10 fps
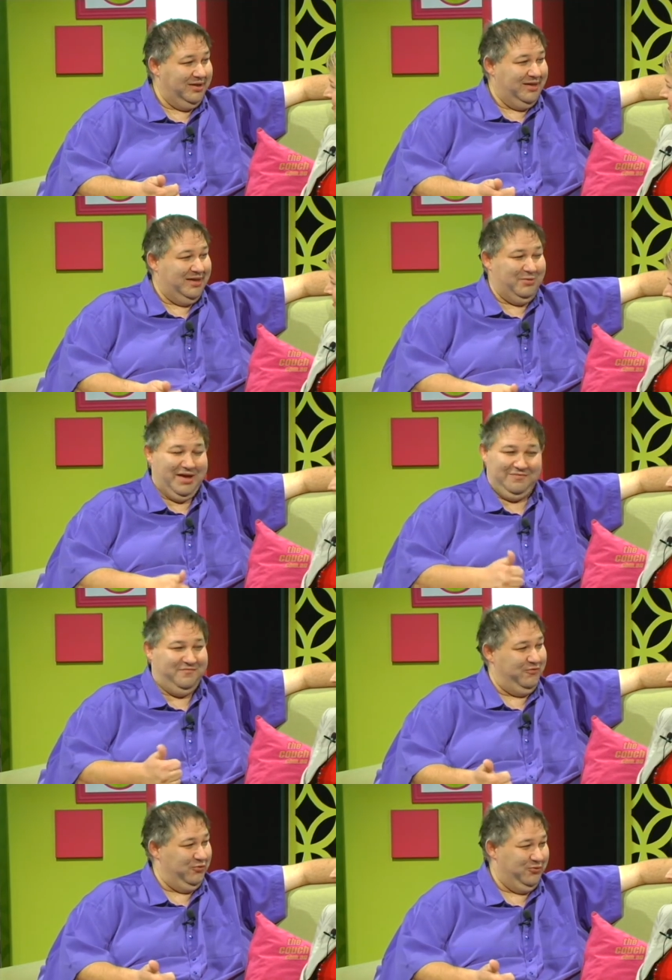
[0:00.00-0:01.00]
We yeah. had
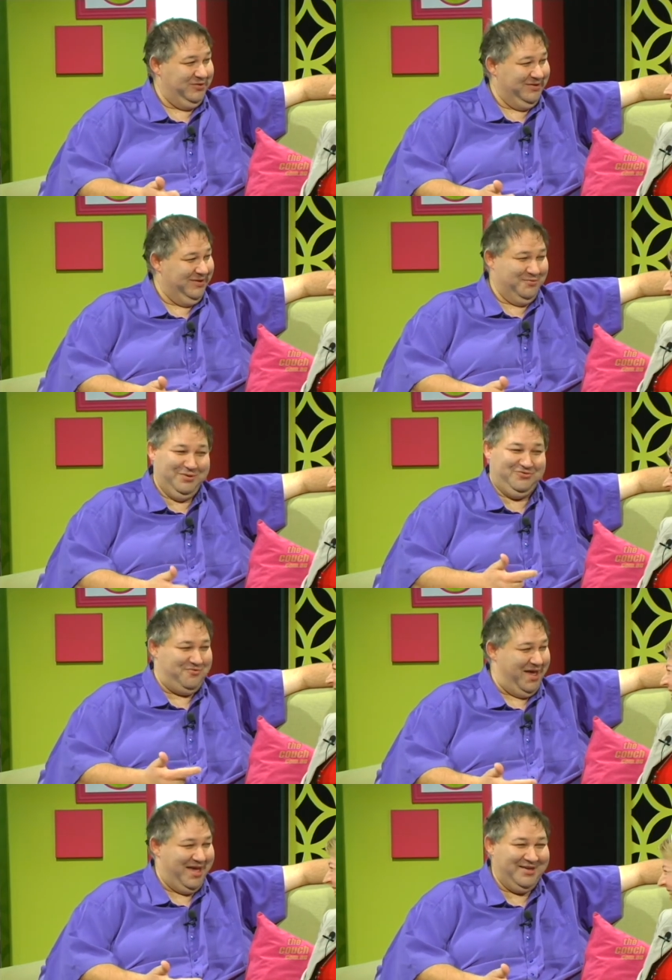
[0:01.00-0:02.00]
food, we
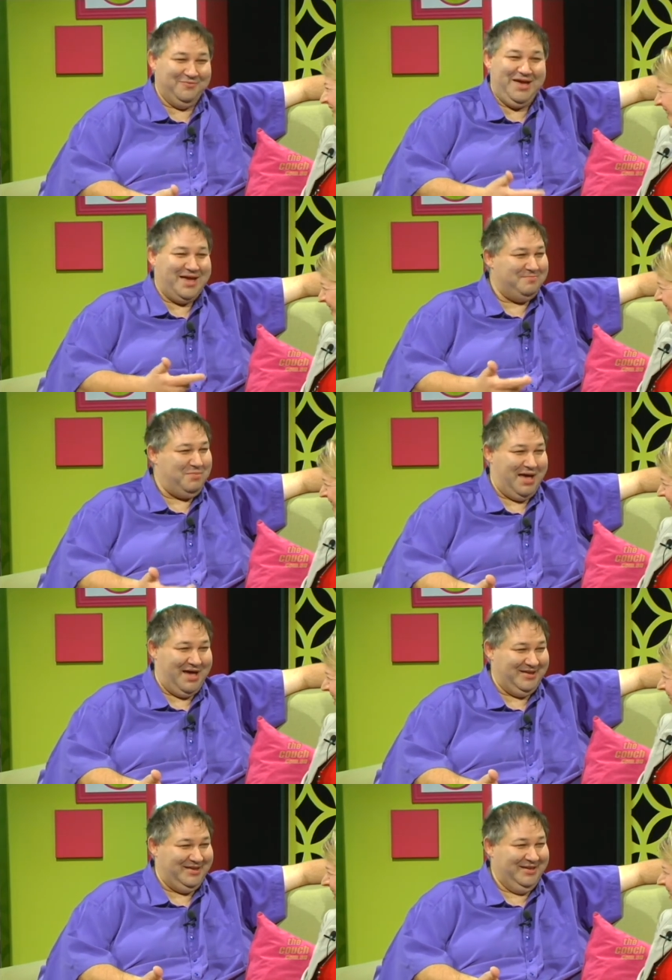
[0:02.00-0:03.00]
drank, we had a
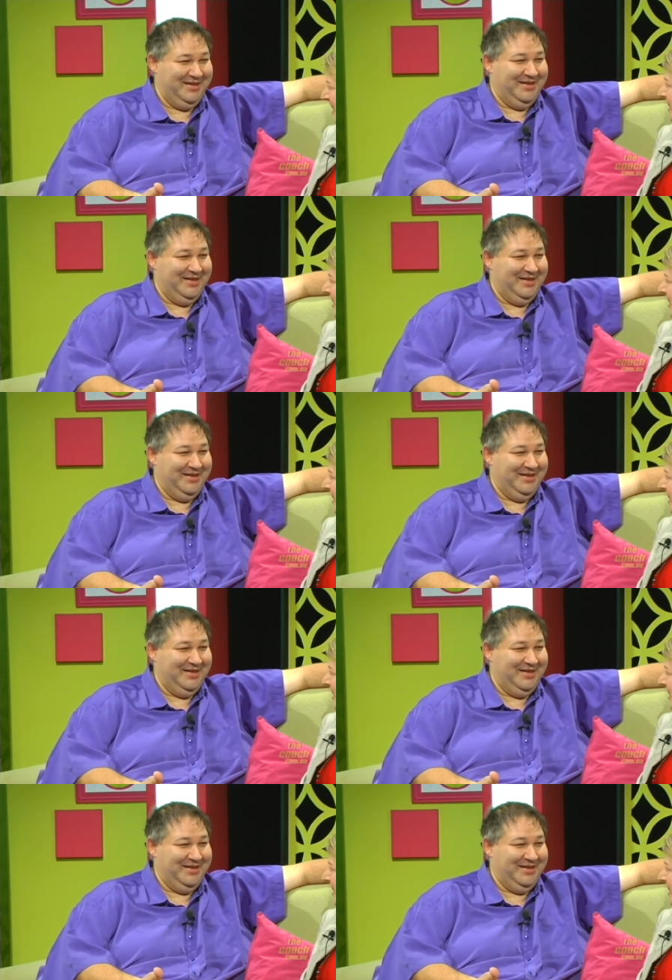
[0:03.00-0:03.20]
party,